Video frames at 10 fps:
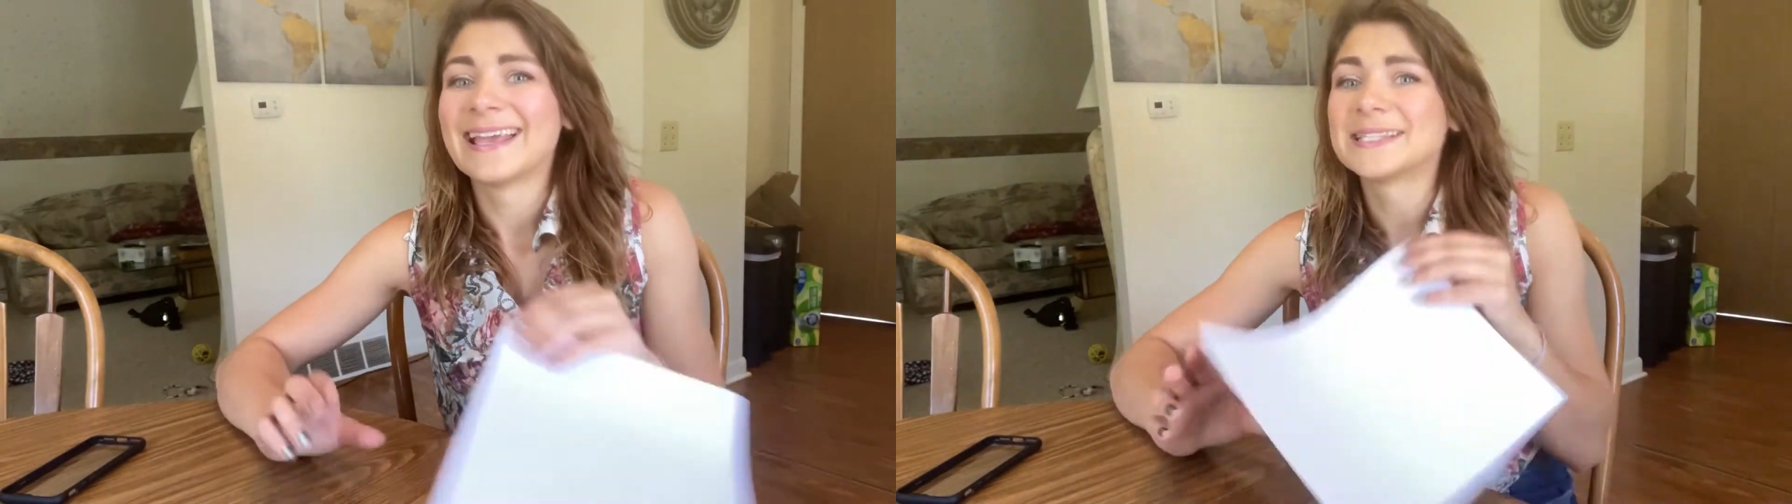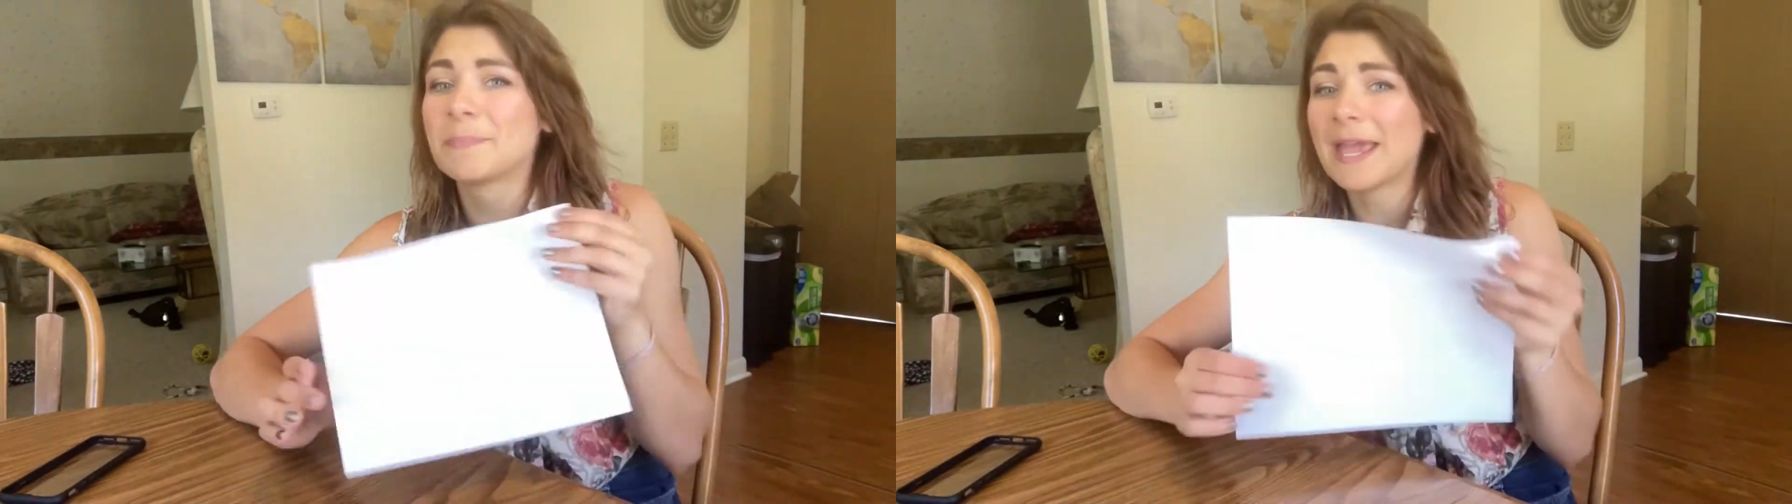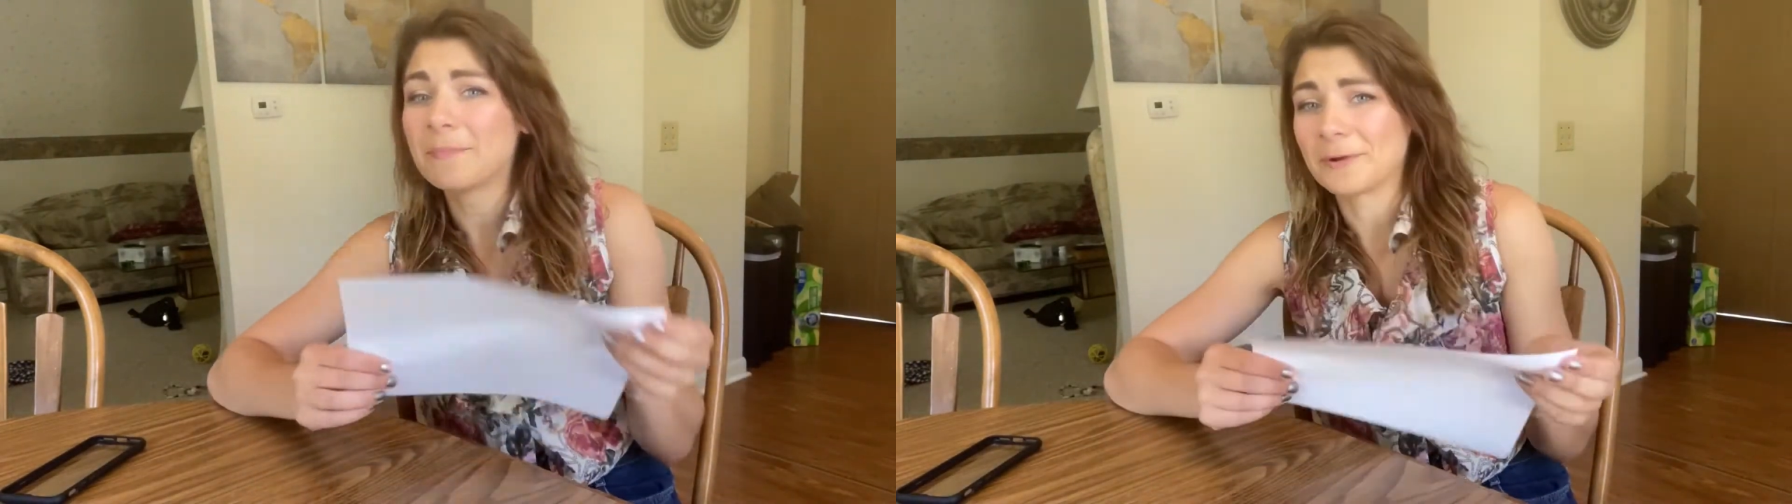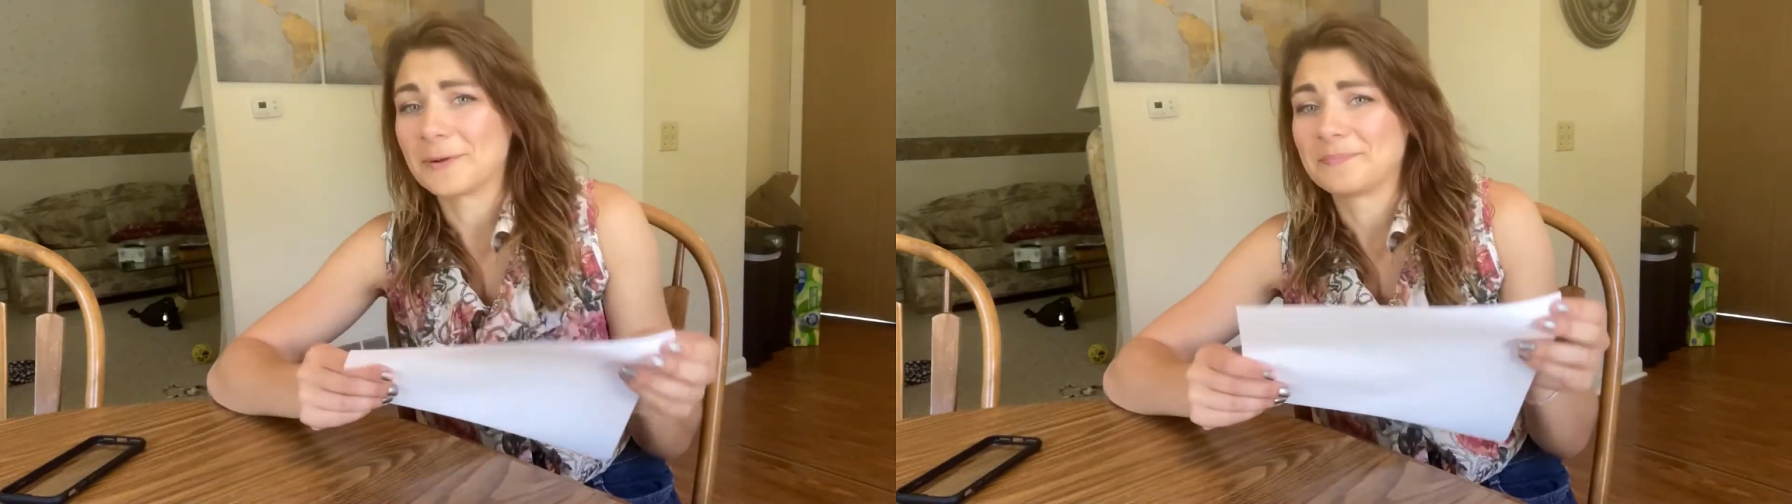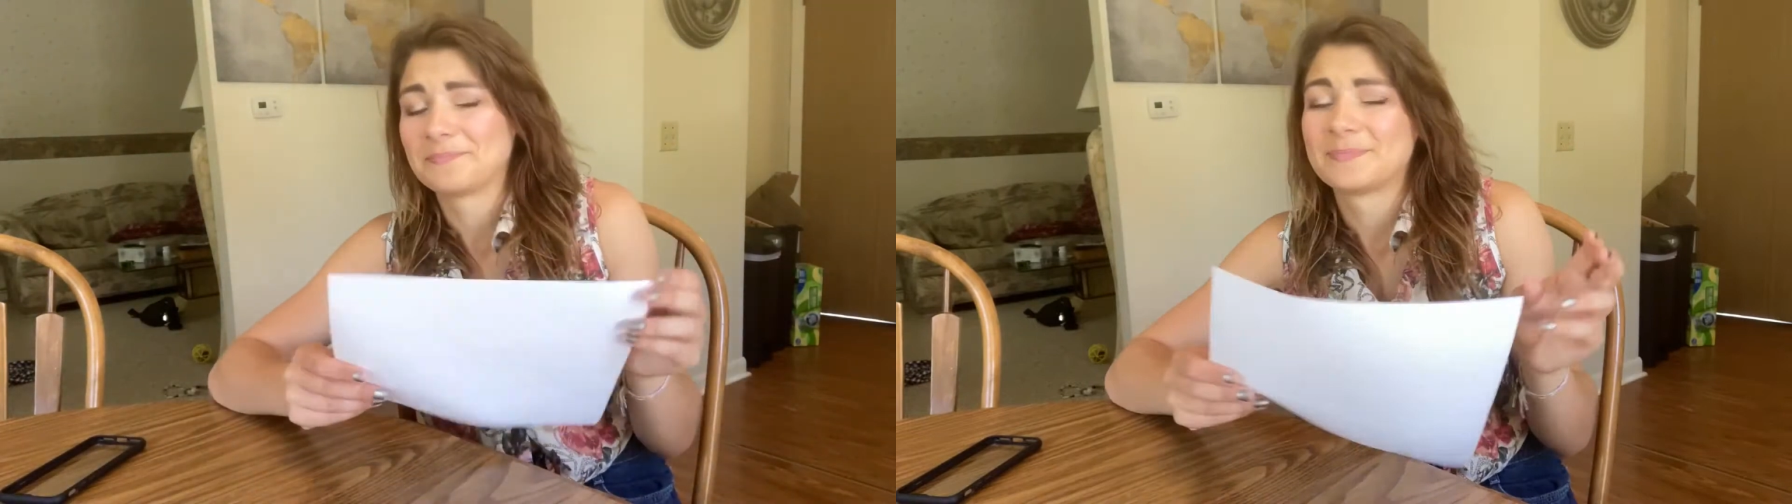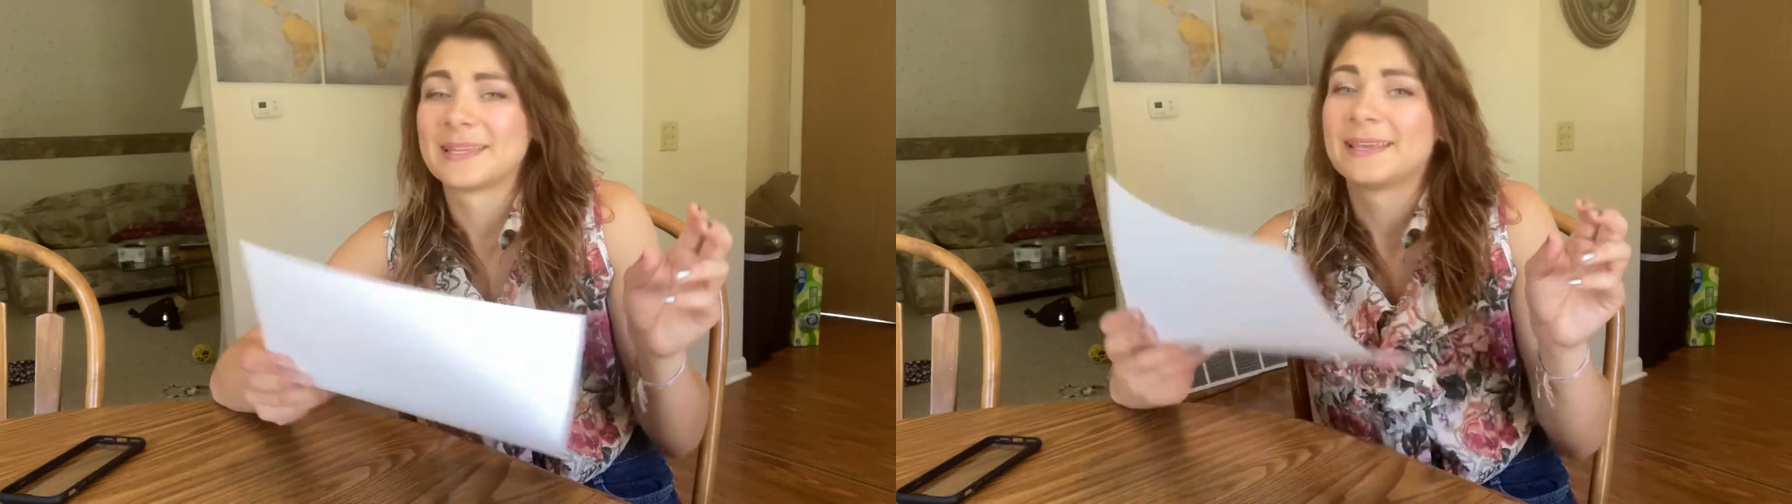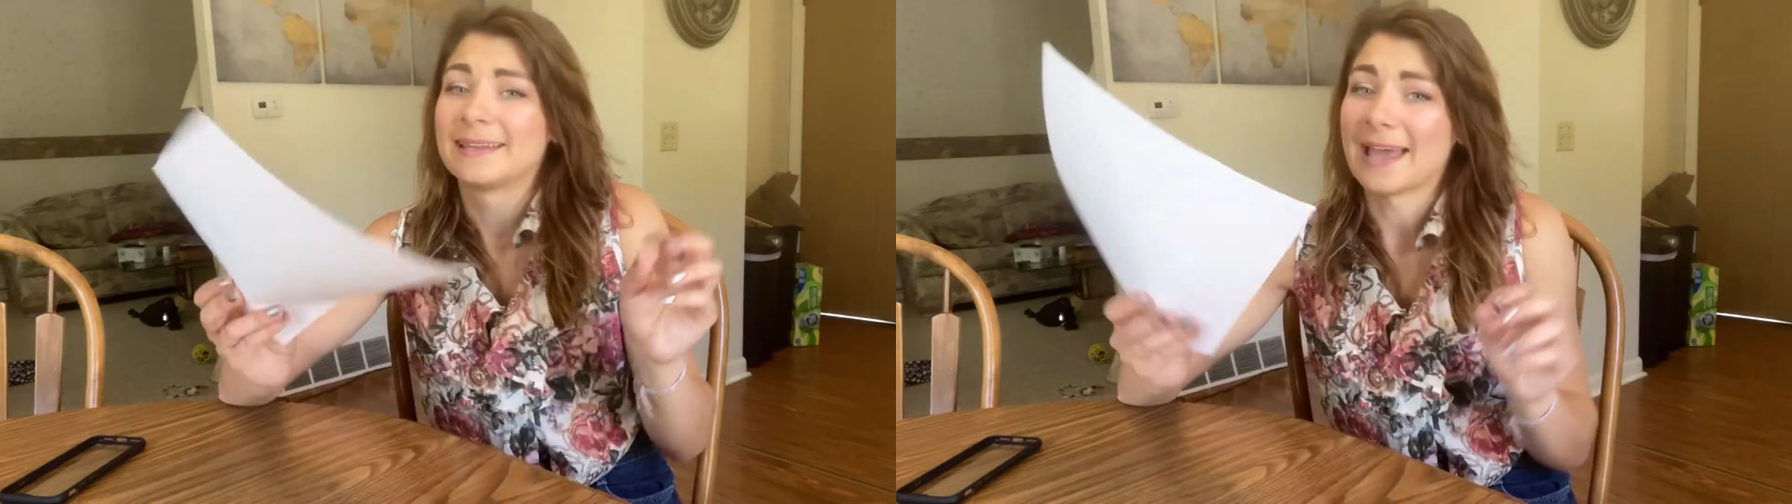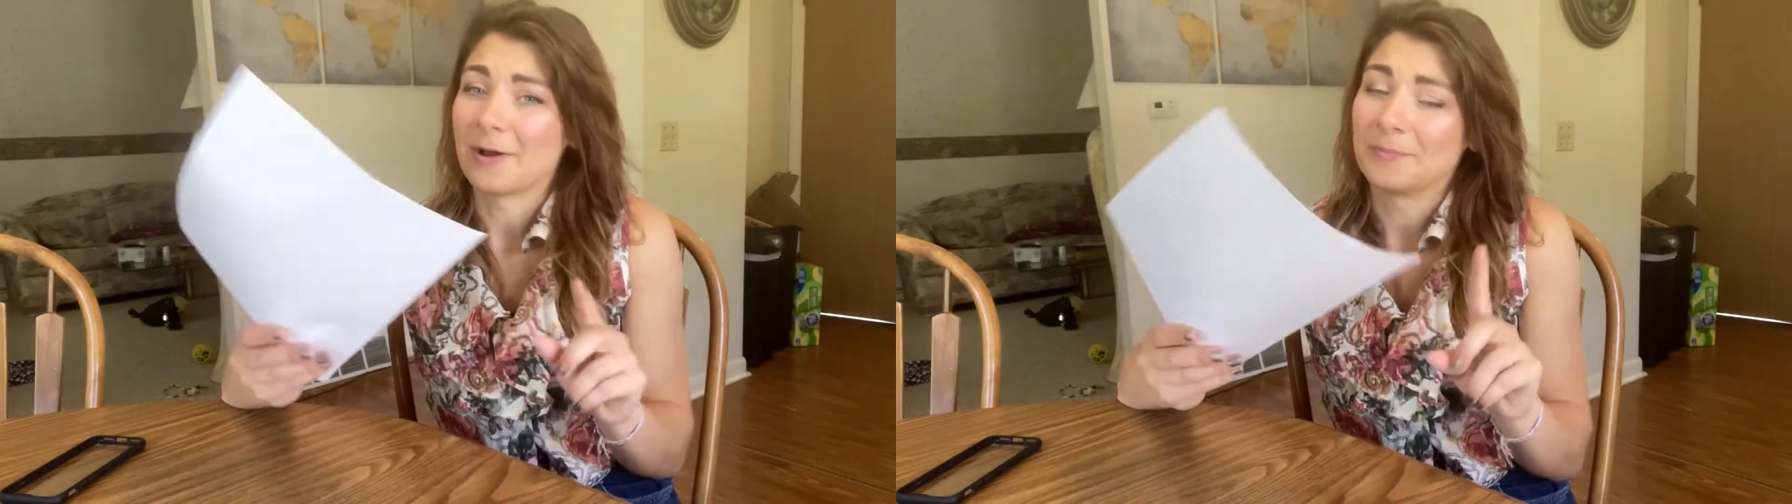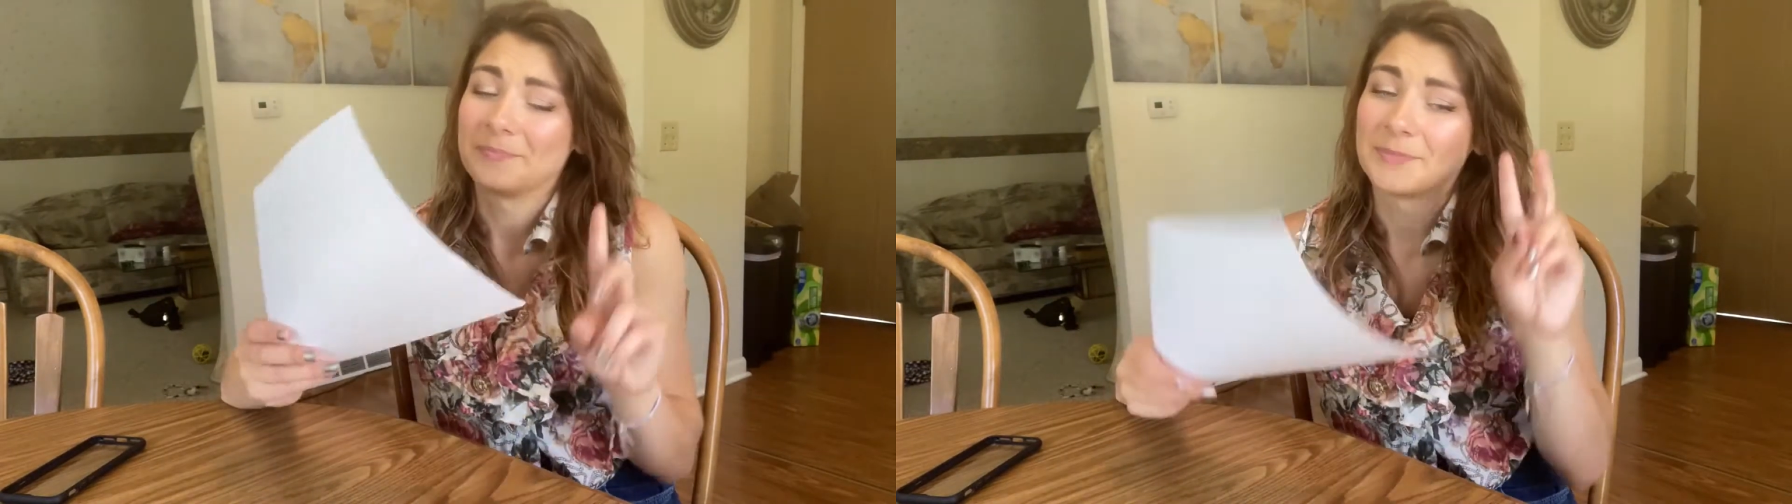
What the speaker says: is paper. Now,